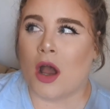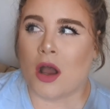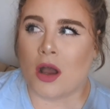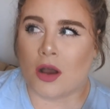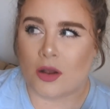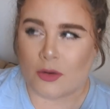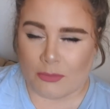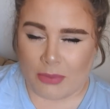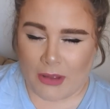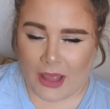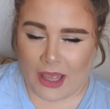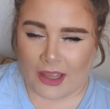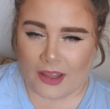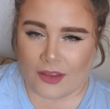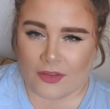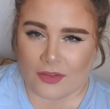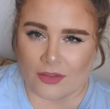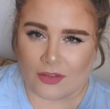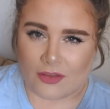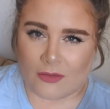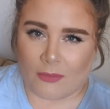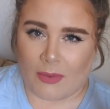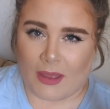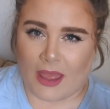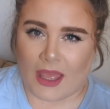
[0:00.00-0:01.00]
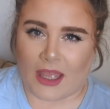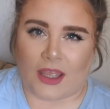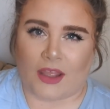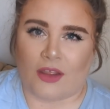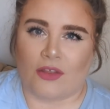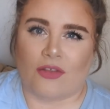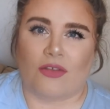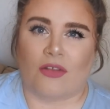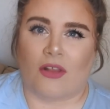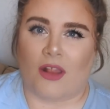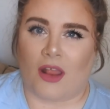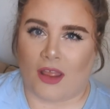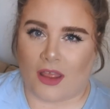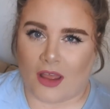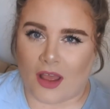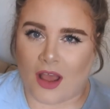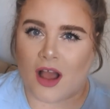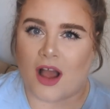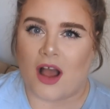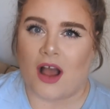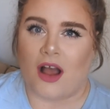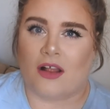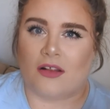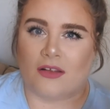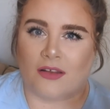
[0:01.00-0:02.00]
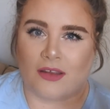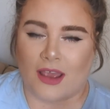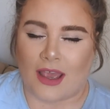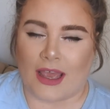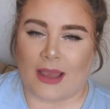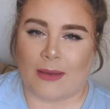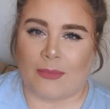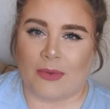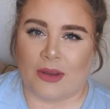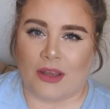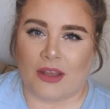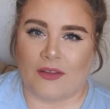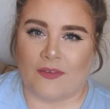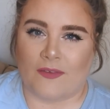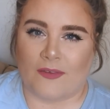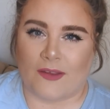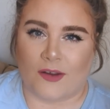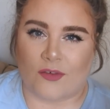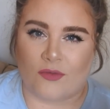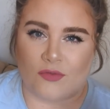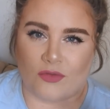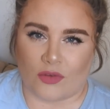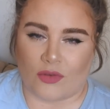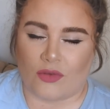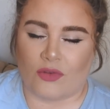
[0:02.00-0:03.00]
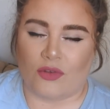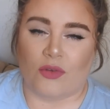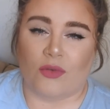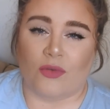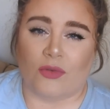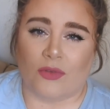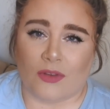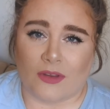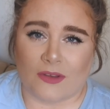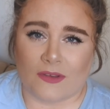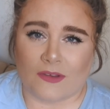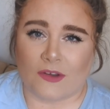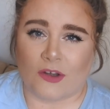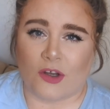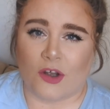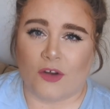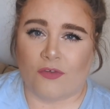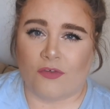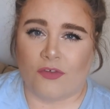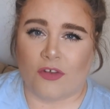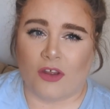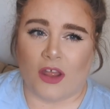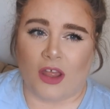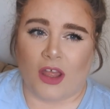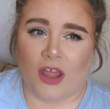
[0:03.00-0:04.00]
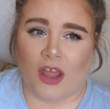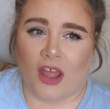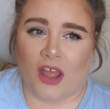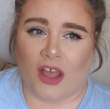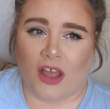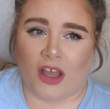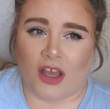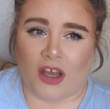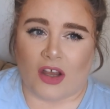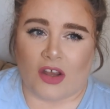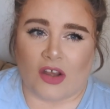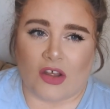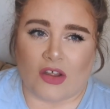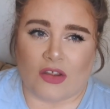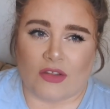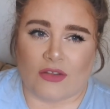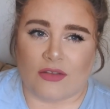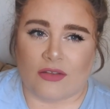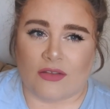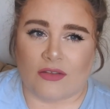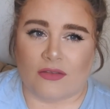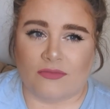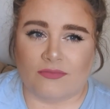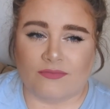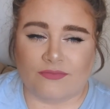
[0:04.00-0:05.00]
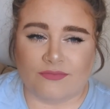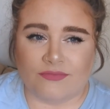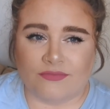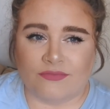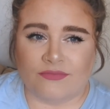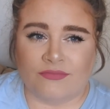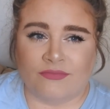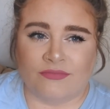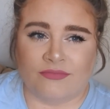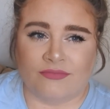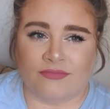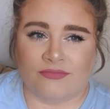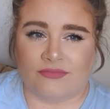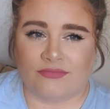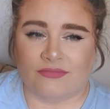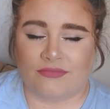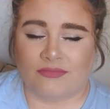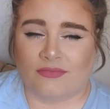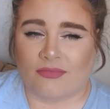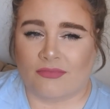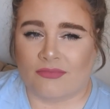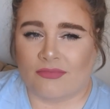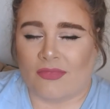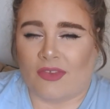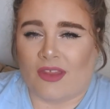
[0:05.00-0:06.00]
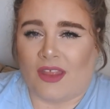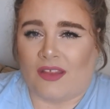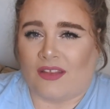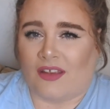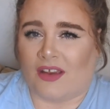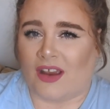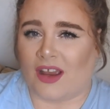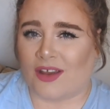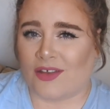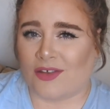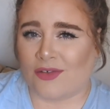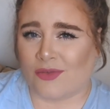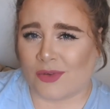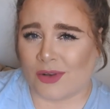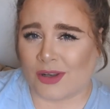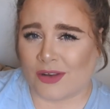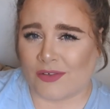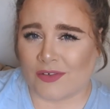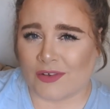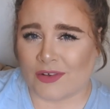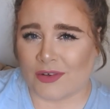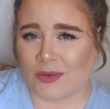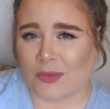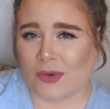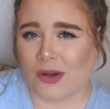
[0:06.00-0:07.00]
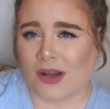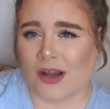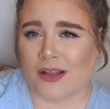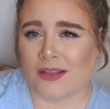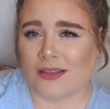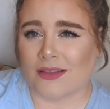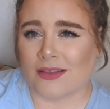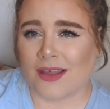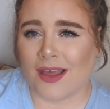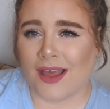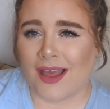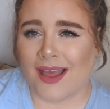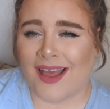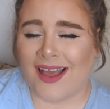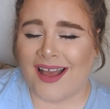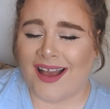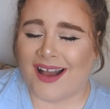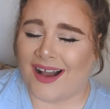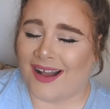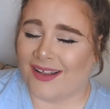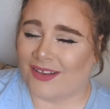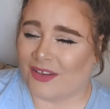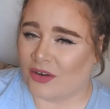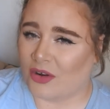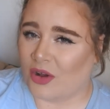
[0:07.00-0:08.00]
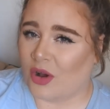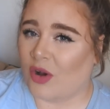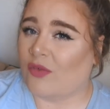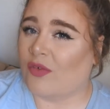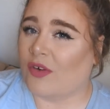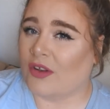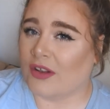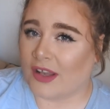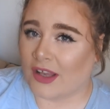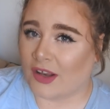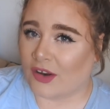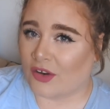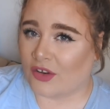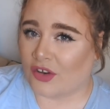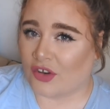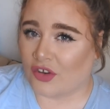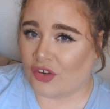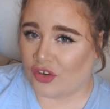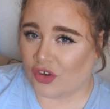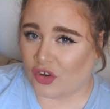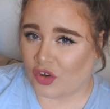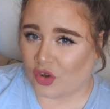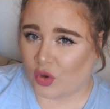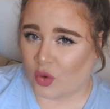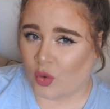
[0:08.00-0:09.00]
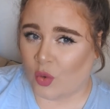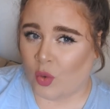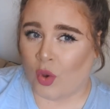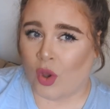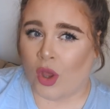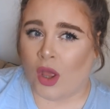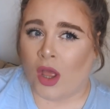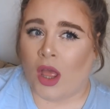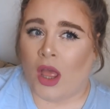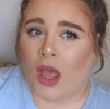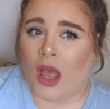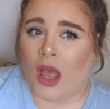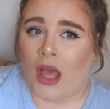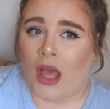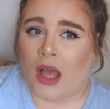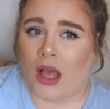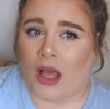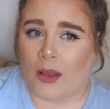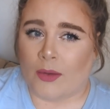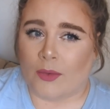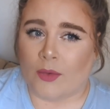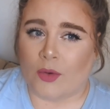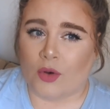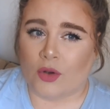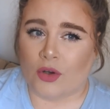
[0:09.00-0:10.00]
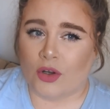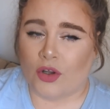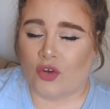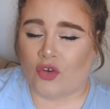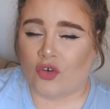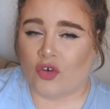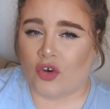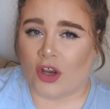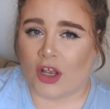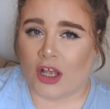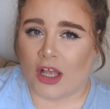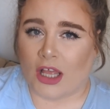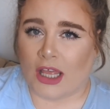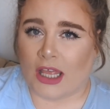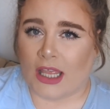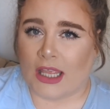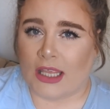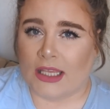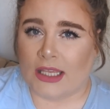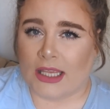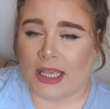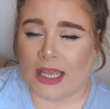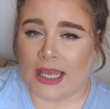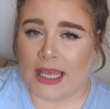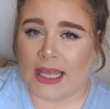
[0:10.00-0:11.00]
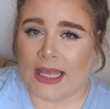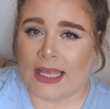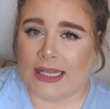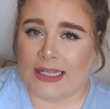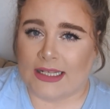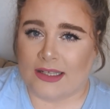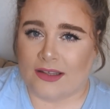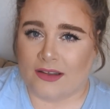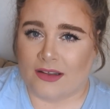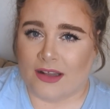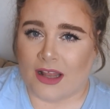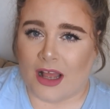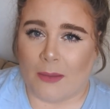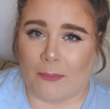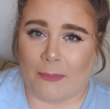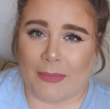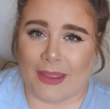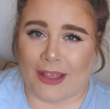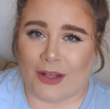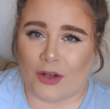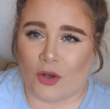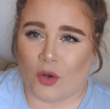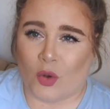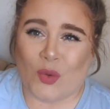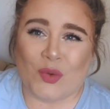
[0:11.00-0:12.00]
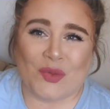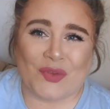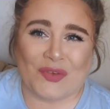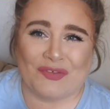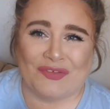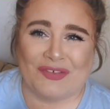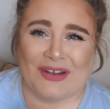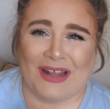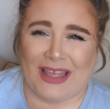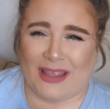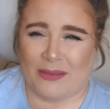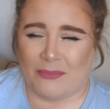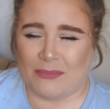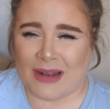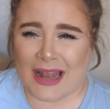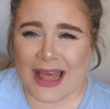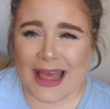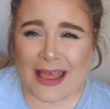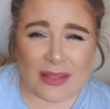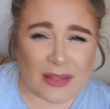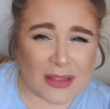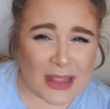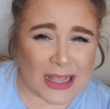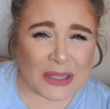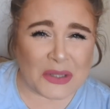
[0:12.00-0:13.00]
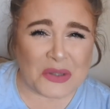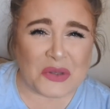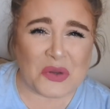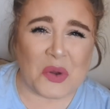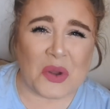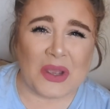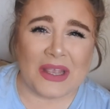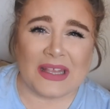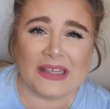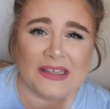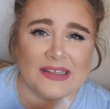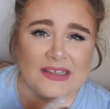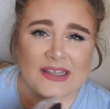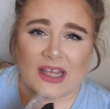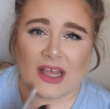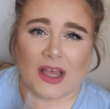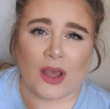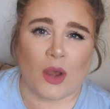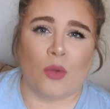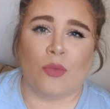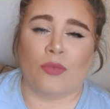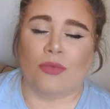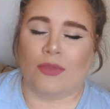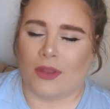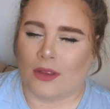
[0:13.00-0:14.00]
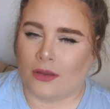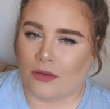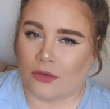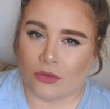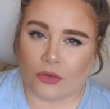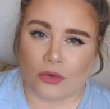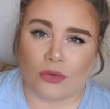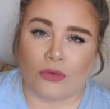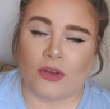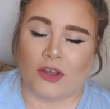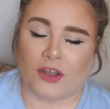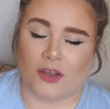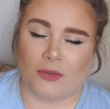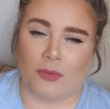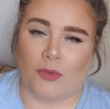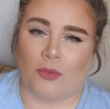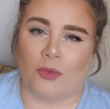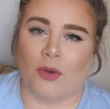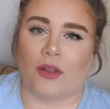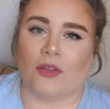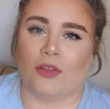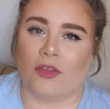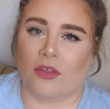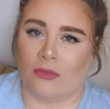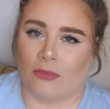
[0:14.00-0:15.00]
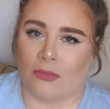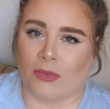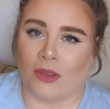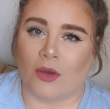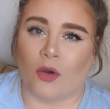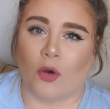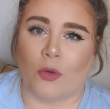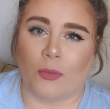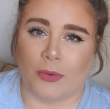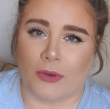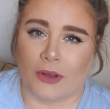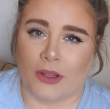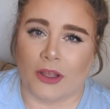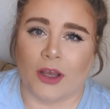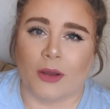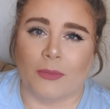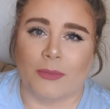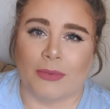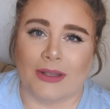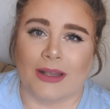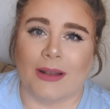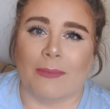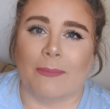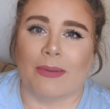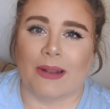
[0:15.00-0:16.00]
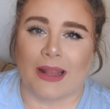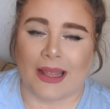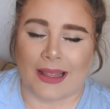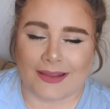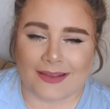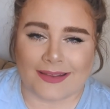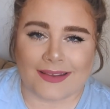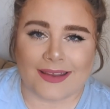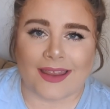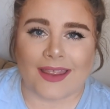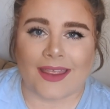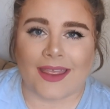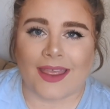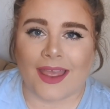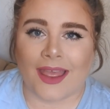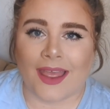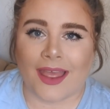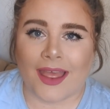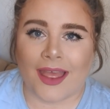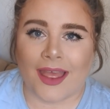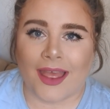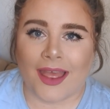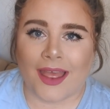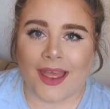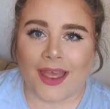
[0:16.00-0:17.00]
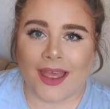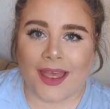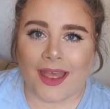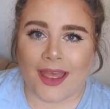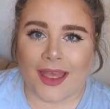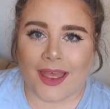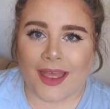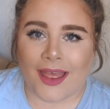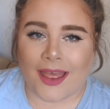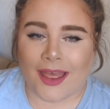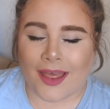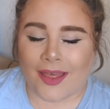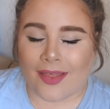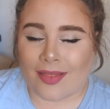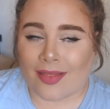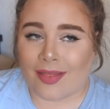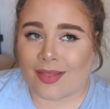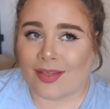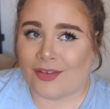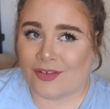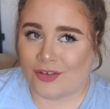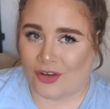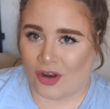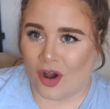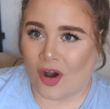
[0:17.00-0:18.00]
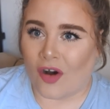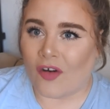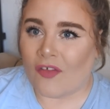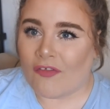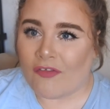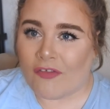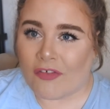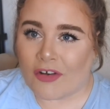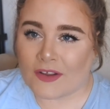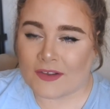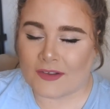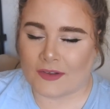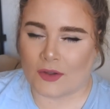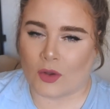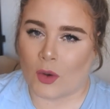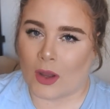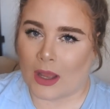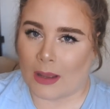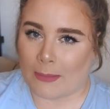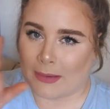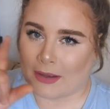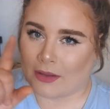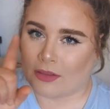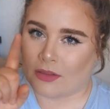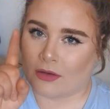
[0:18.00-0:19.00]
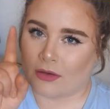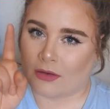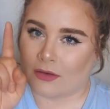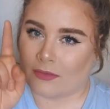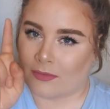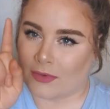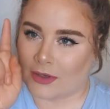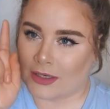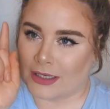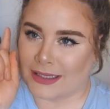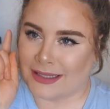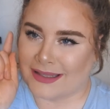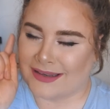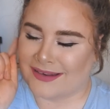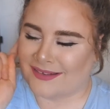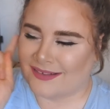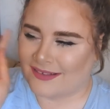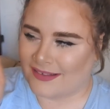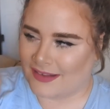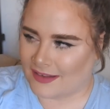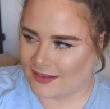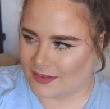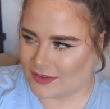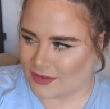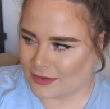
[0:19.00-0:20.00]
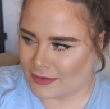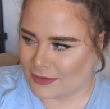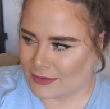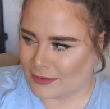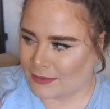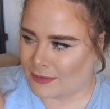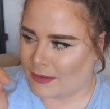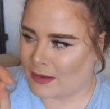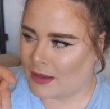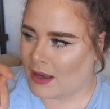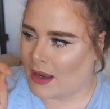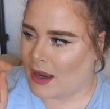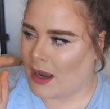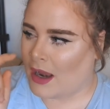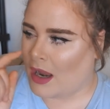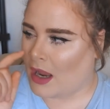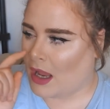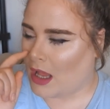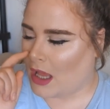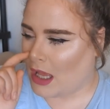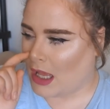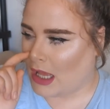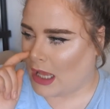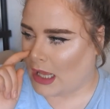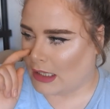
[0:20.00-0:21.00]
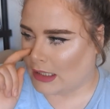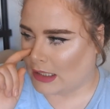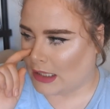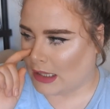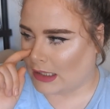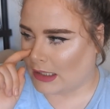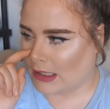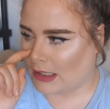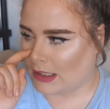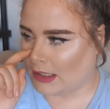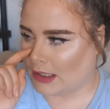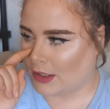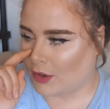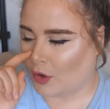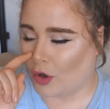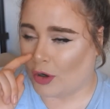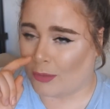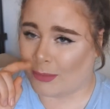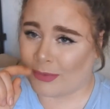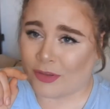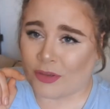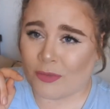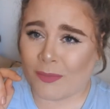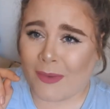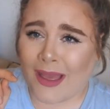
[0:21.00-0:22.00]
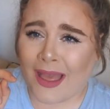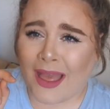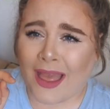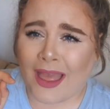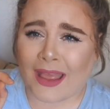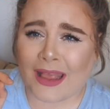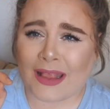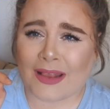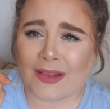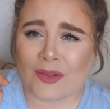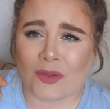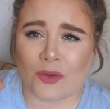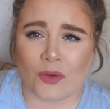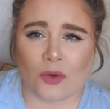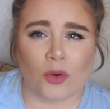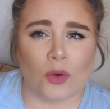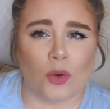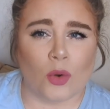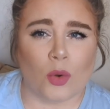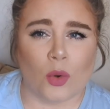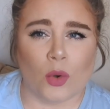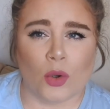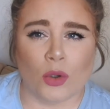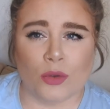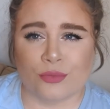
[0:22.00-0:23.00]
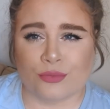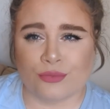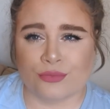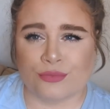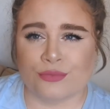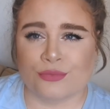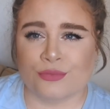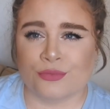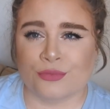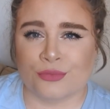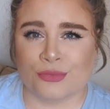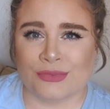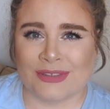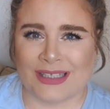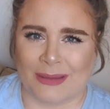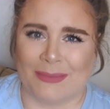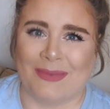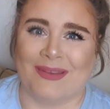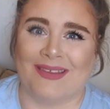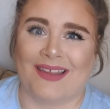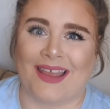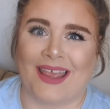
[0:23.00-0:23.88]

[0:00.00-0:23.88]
unpackage the package like on camera instead of just using stuff, because they're actually really fun to watch. I don't know how fun they are to do. I'm gonna try and not make loads of like plastic noise sounds, and you don't need to be watching me opening up little plastic stuff. So I'm actually gonna run and get a scissors and I'll get a garbage bag, so give me a